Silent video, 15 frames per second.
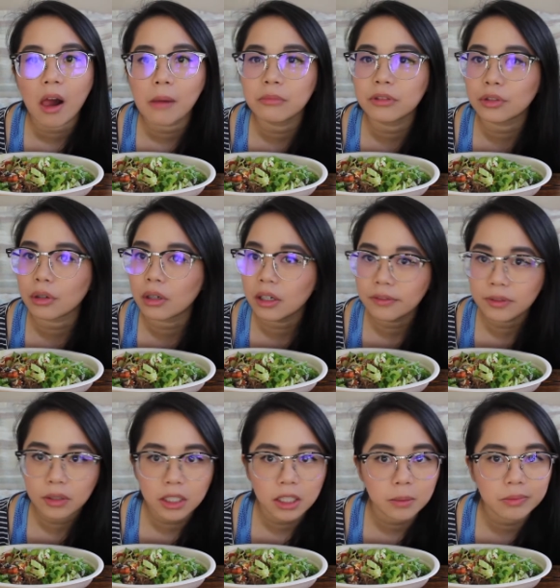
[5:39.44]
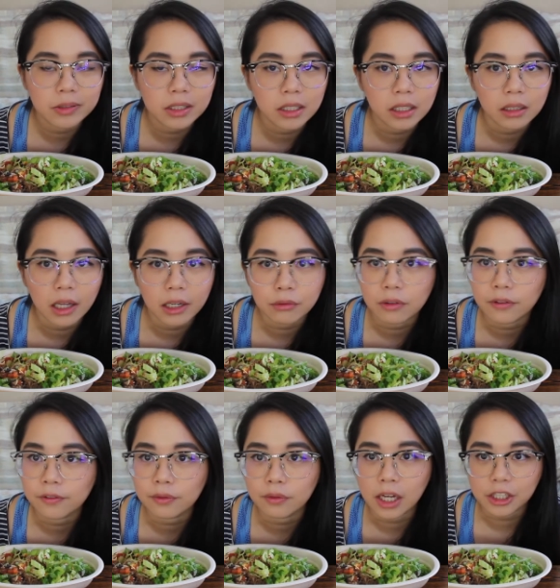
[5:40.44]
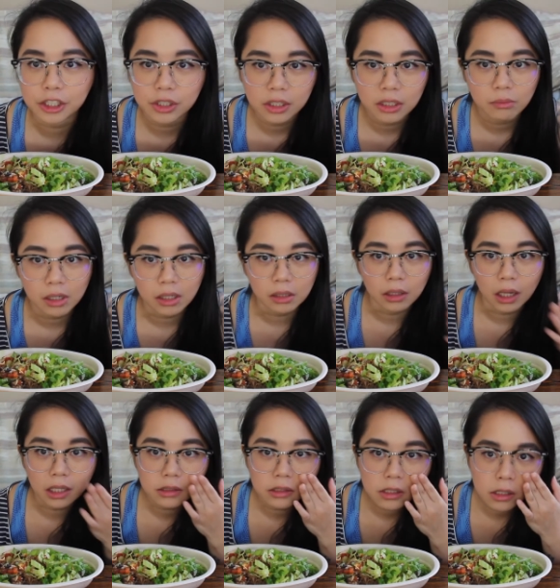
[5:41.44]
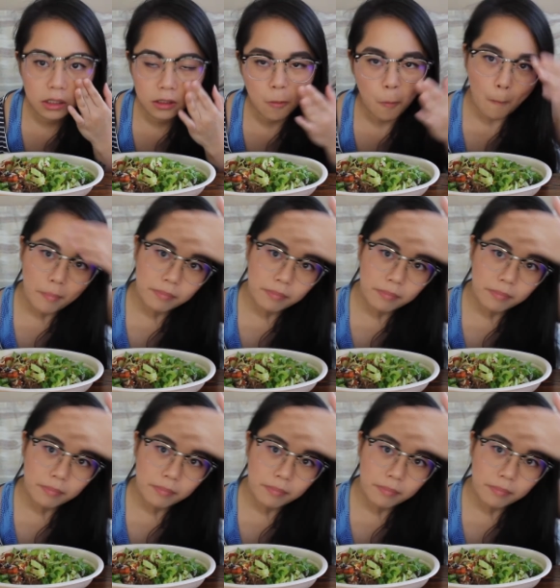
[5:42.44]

I'm sorry if you keep seeing like reflection in my glasses